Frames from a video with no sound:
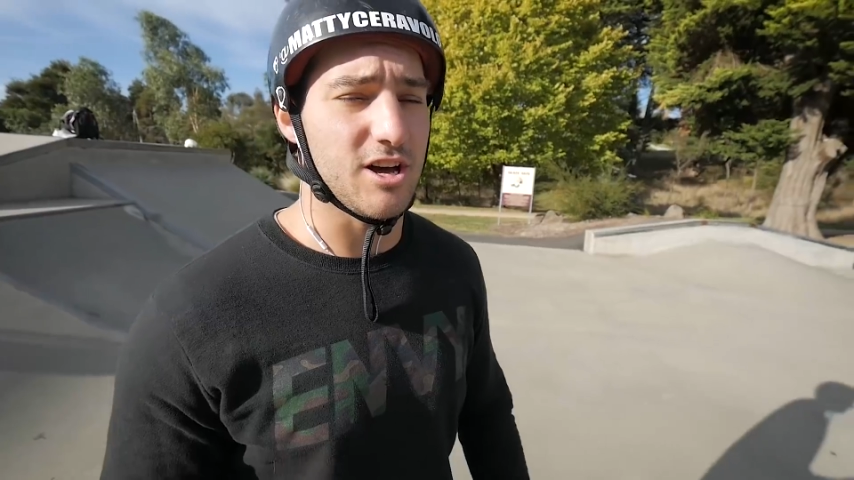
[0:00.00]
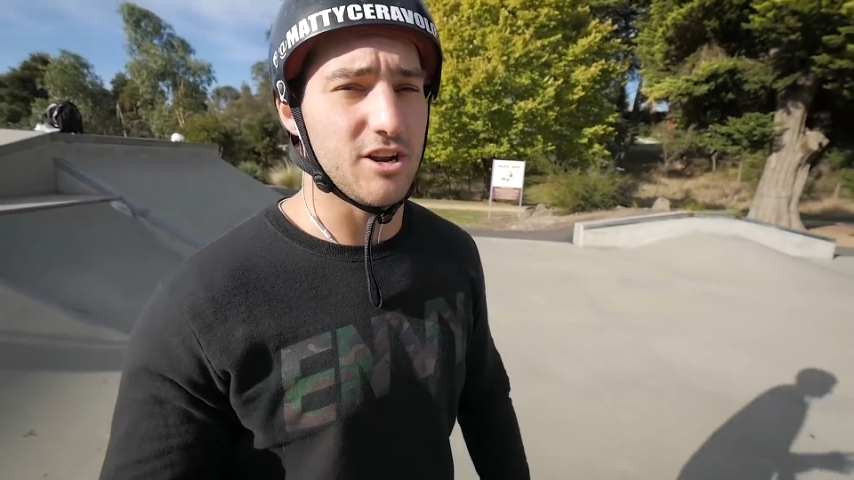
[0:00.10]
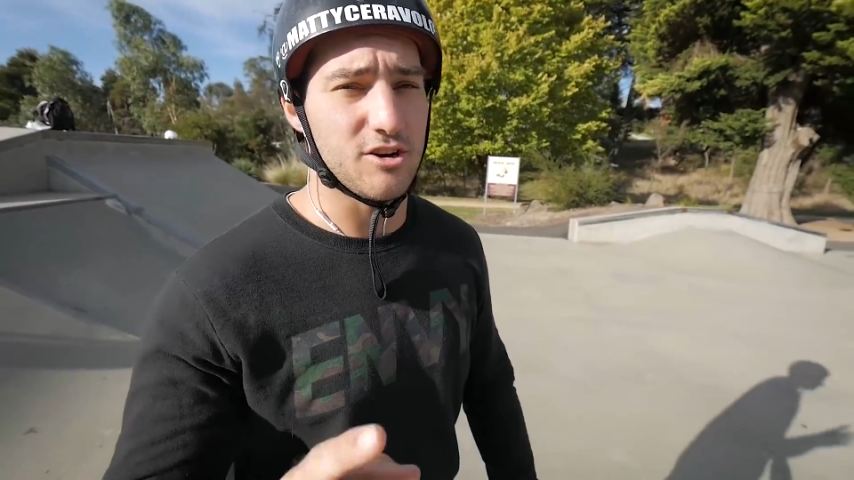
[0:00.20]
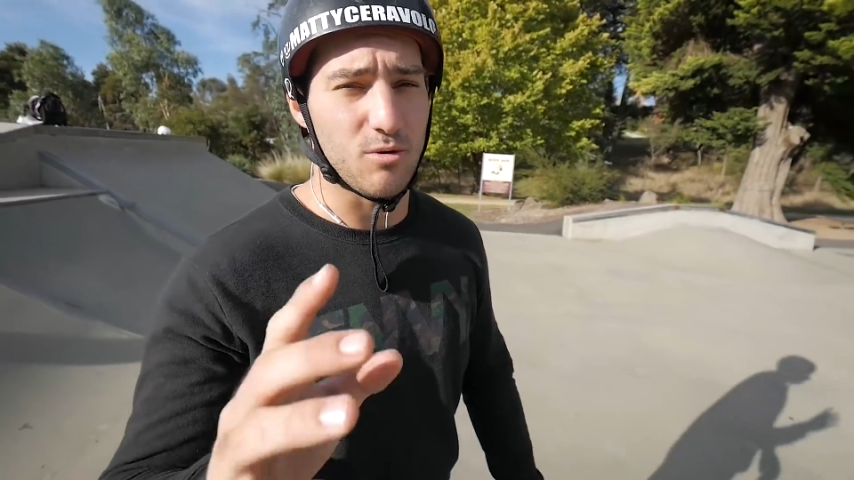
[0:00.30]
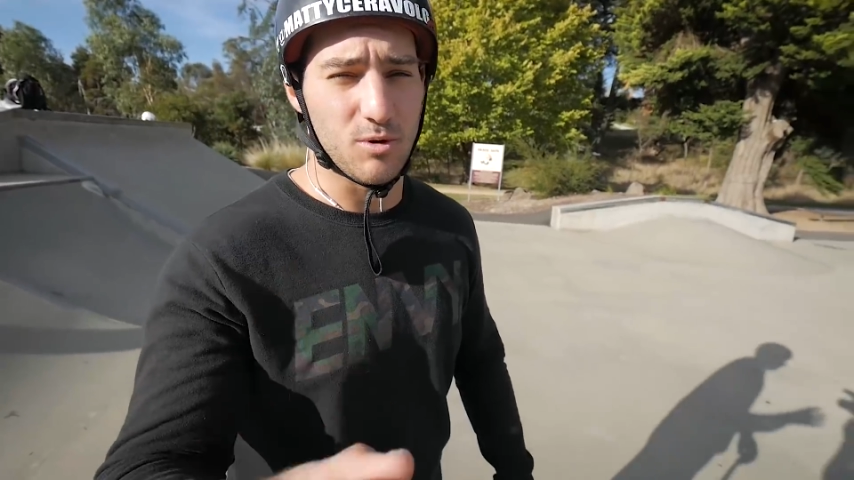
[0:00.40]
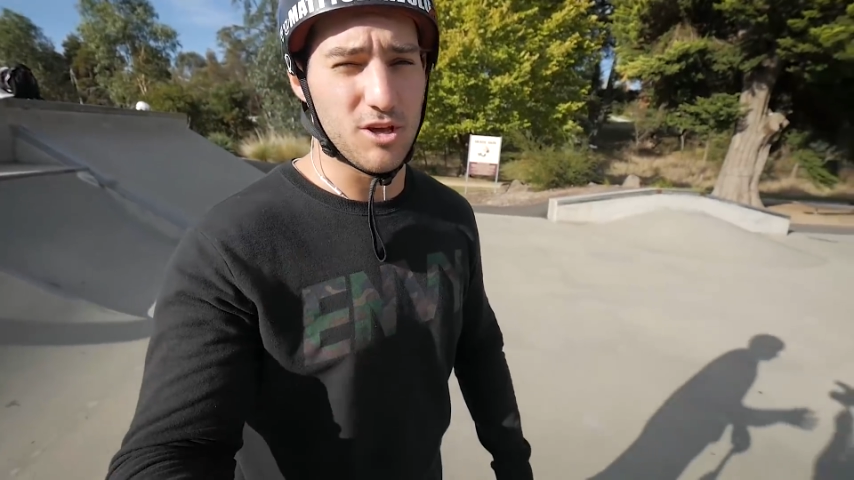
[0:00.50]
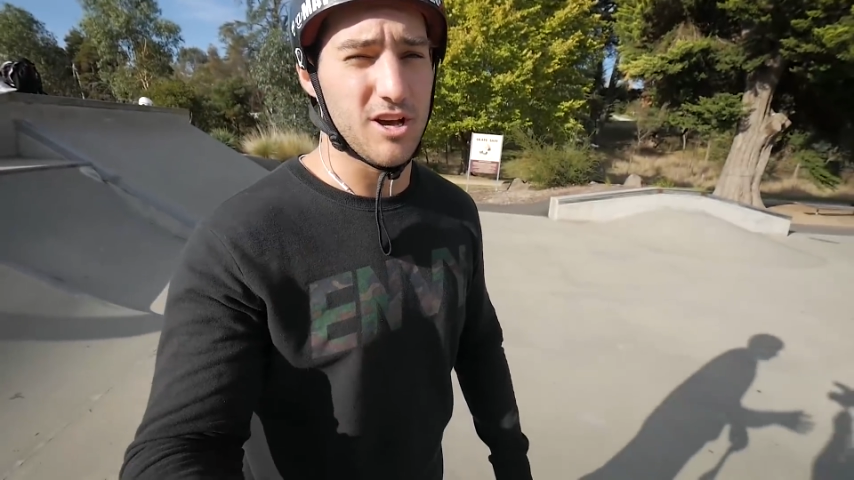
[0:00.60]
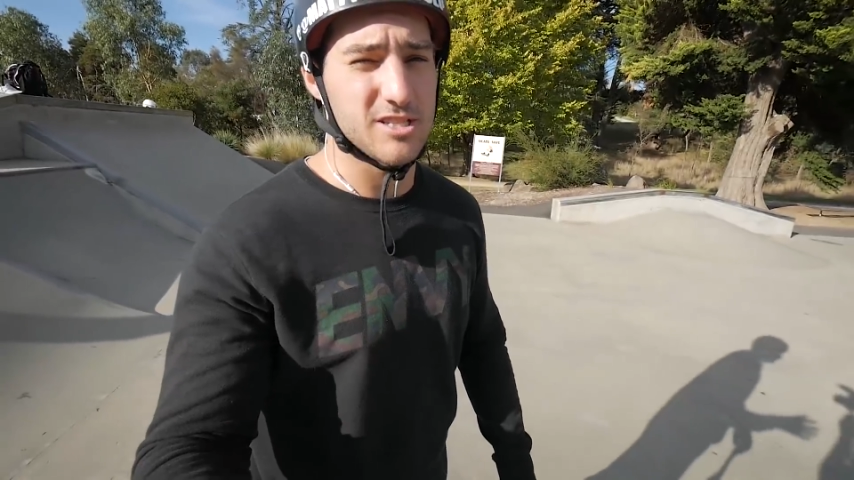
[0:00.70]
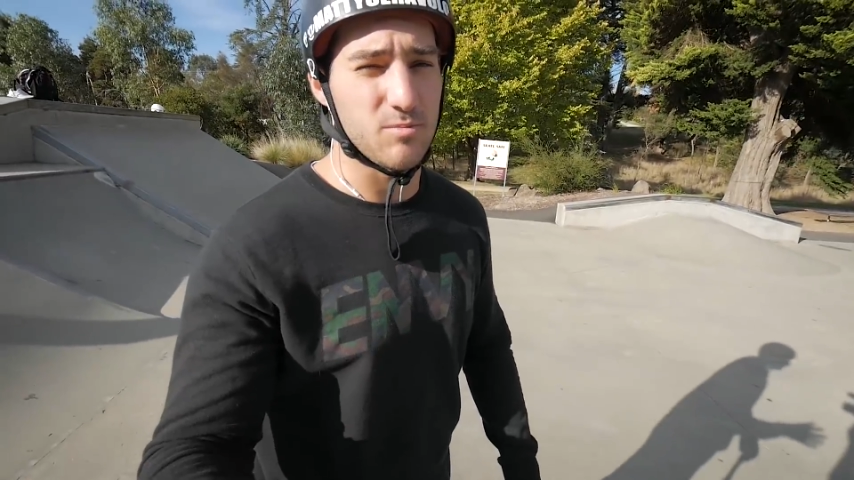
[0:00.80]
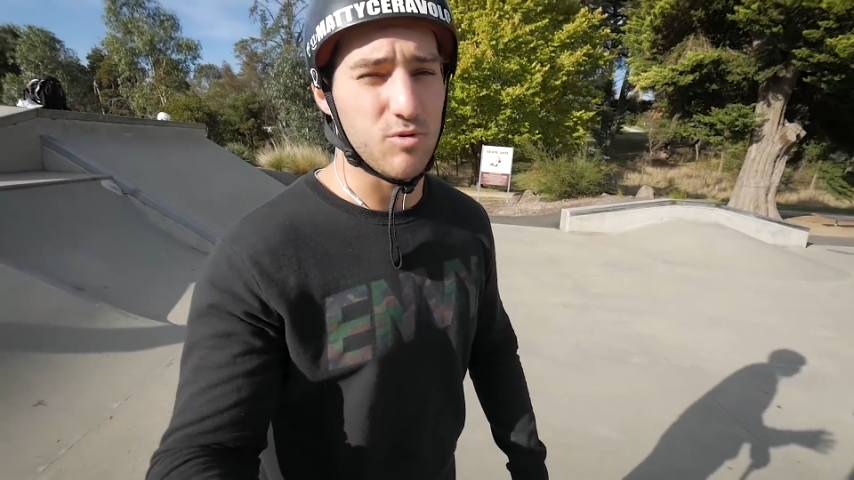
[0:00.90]
and I don't want you
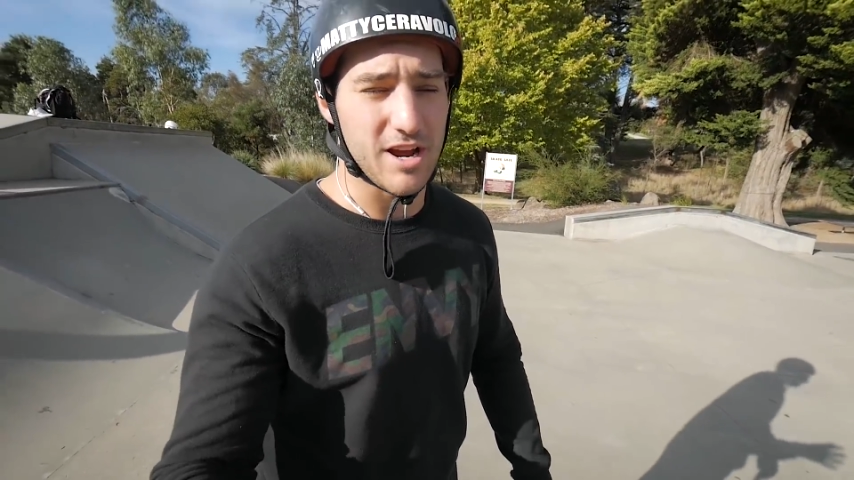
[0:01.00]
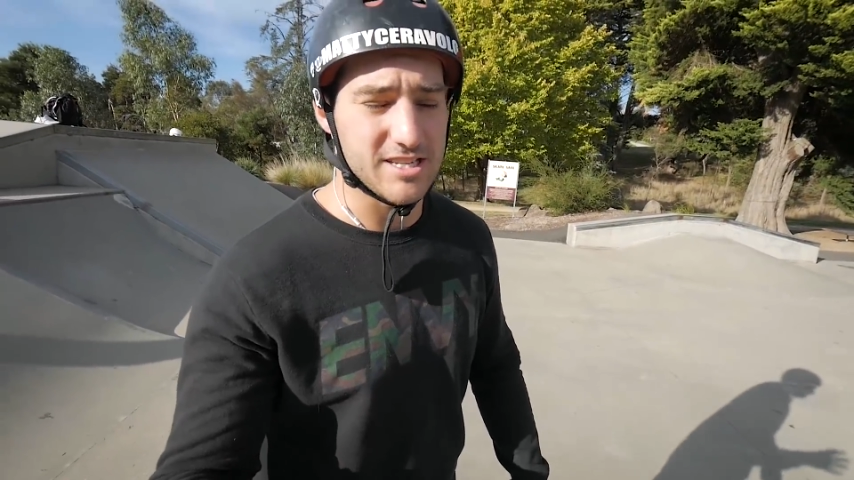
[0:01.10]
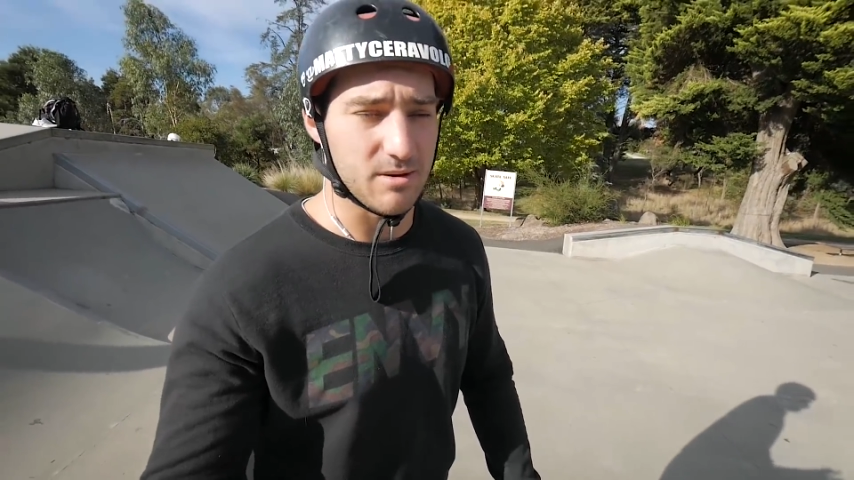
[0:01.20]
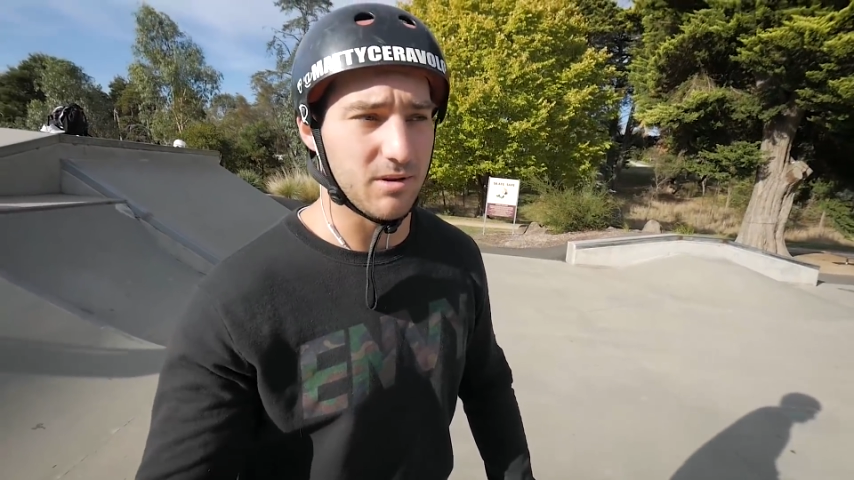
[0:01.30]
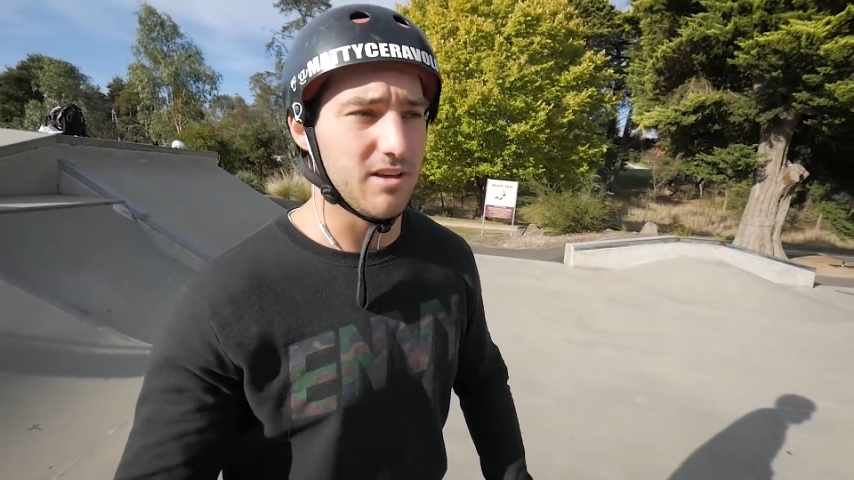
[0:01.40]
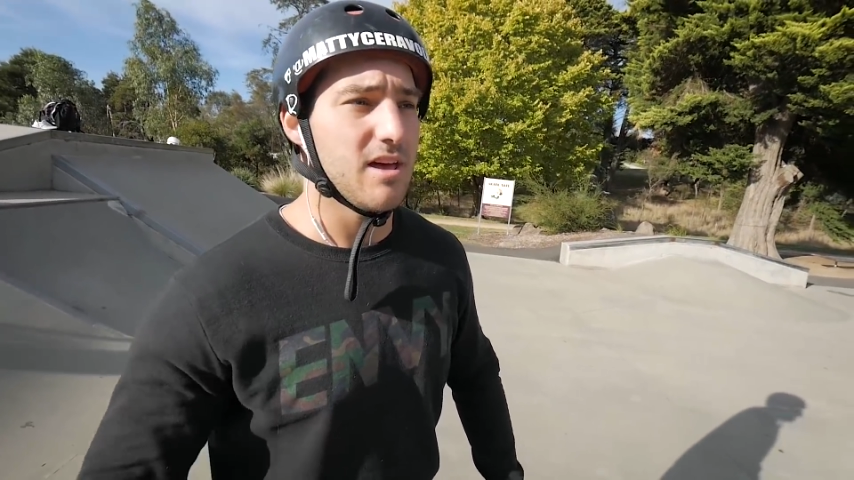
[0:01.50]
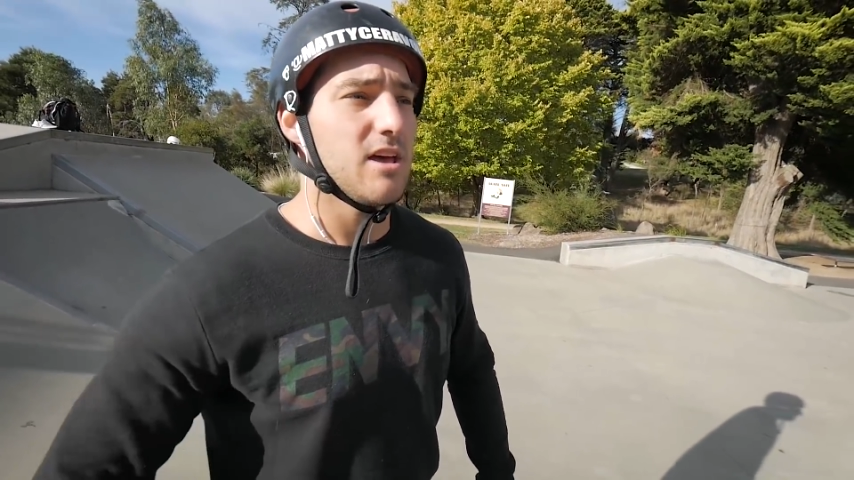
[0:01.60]
guys to break something.